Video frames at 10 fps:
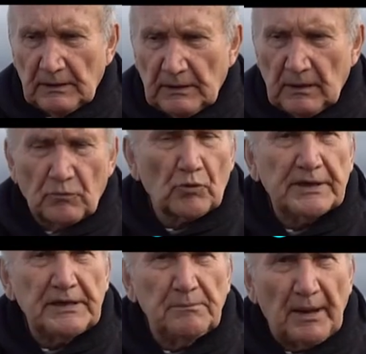uh, a
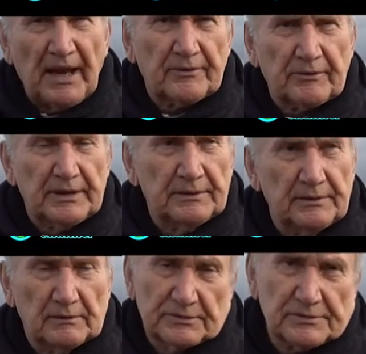marine battery,
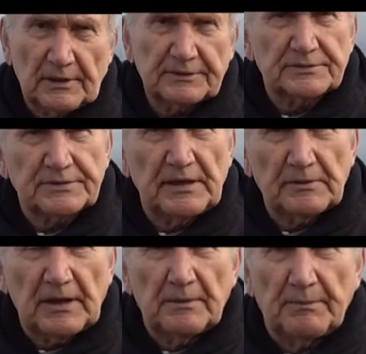you know, just like the
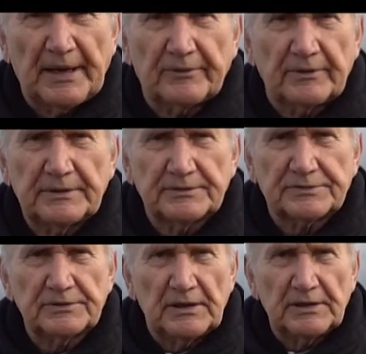same kind of battery
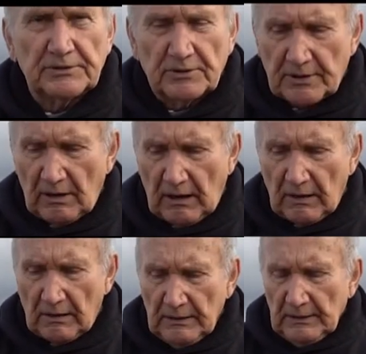is in, in your
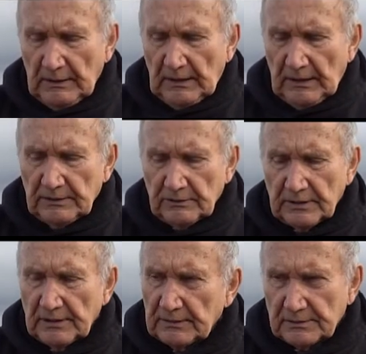car. And you
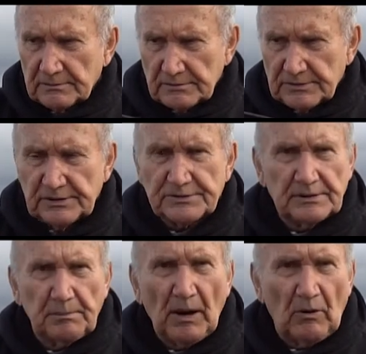get
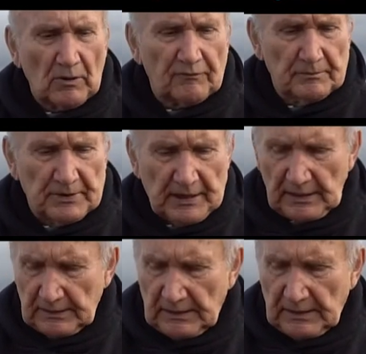DC power from
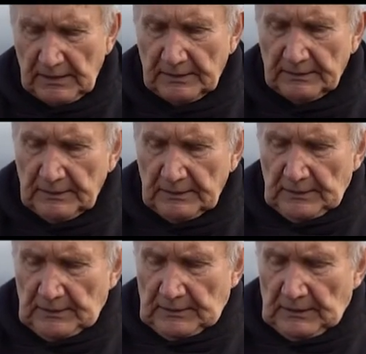that. And
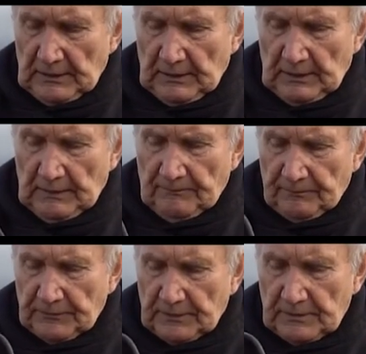uh,
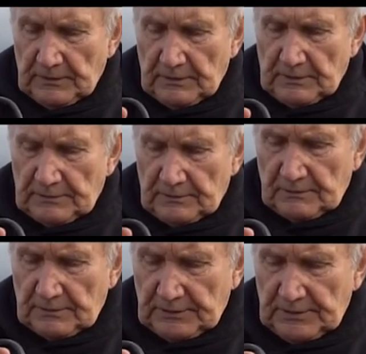it,
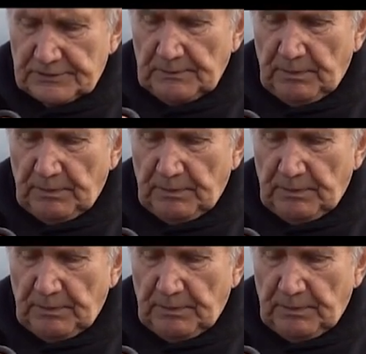the DC